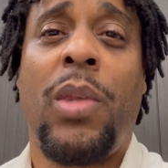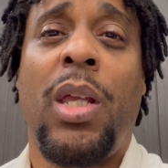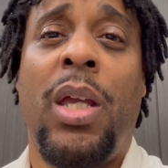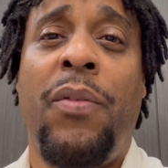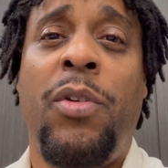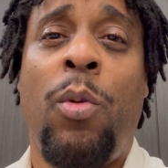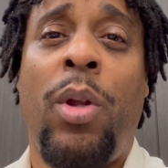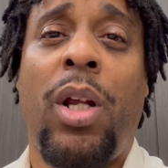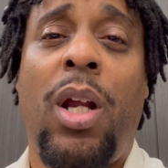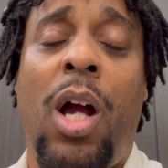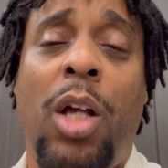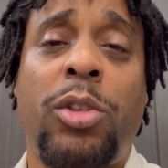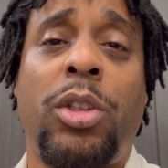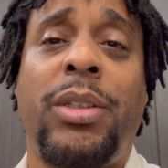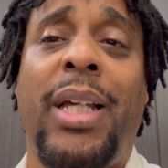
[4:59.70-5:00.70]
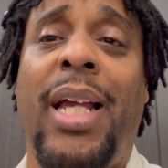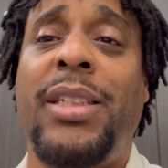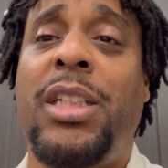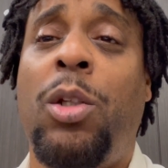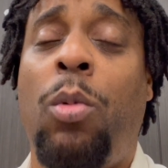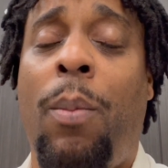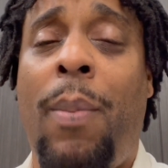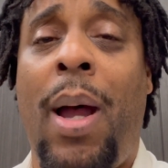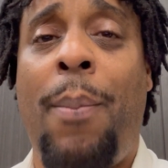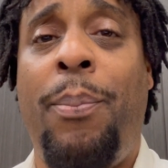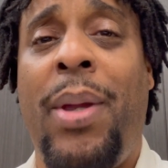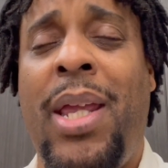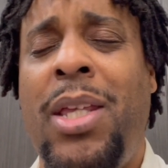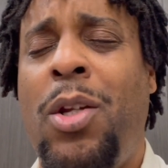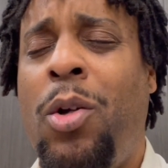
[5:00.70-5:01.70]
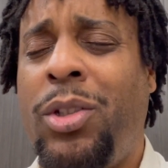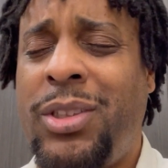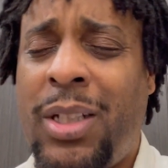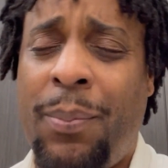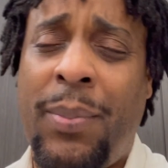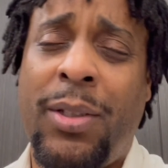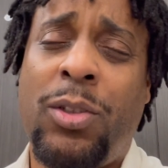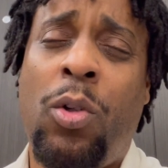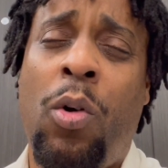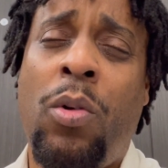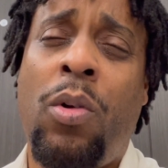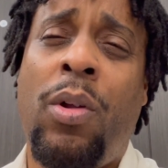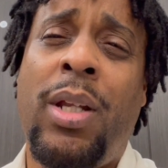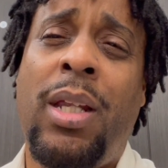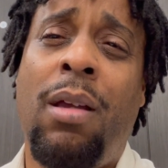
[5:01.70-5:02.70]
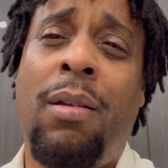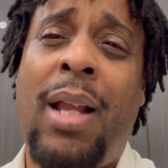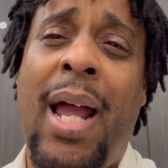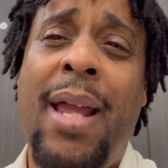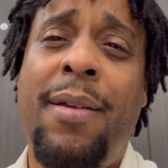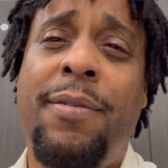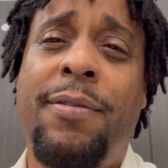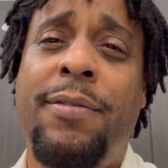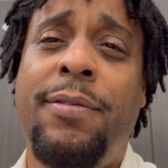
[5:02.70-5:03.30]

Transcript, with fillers: If you want a consultation, you want my opinion on something that's going on in your life,